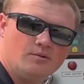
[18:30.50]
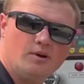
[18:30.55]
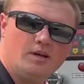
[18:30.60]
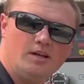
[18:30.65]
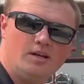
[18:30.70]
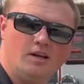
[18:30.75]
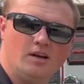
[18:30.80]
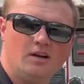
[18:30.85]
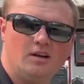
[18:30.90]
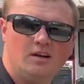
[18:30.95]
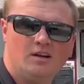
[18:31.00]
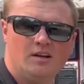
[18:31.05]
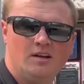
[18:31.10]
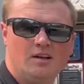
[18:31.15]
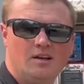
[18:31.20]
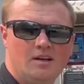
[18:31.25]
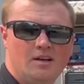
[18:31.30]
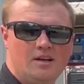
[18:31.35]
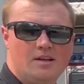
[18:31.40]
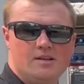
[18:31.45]
right here.
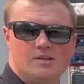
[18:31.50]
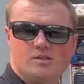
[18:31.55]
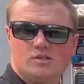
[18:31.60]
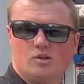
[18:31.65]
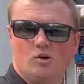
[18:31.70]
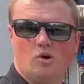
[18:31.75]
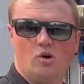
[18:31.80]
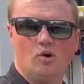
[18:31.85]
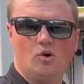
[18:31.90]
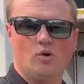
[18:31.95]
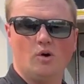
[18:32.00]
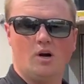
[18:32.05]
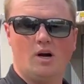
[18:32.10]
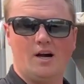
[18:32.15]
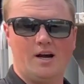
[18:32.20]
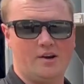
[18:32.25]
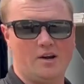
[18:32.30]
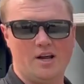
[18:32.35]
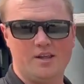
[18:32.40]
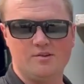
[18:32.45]
Mm-hmm. So
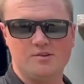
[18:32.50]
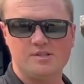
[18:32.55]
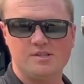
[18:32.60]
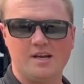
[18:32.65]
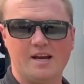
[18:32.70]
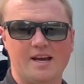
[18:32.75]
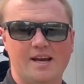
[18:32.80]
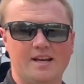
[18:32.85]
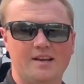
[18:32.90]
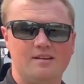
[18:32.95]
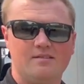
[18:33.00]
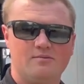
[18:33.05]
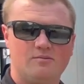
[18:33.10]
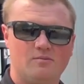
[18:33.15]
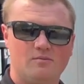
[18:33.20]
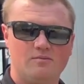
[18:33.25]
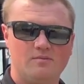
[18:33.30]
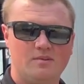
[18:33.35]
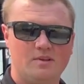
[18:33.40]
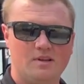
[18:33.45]
on either side,
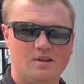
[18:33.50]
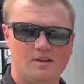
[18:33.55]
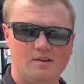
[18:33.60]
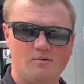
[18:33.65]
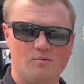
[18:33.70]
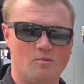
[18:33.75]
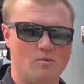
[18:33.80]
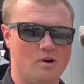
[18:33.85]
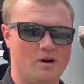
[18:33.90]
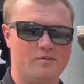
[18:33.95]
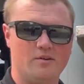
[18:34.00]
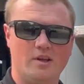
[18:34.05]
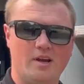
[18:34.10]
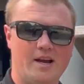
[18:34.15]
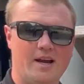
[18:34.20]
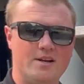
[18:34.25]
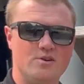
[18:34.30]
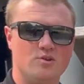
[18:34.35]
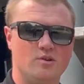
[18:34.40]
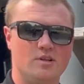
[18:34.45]
wherever the
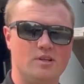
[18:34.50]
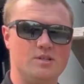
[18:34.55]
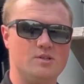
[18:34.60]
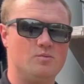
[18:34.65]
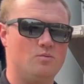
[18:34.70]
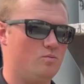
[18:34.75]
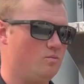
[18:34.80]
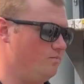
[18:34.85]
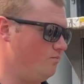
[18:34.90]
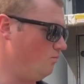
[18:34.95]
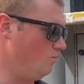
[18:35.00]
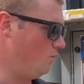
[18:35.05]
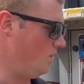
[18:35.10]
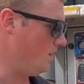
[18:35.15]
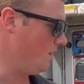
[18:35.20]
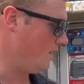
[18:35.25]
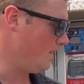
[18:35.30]
hydrant is, we can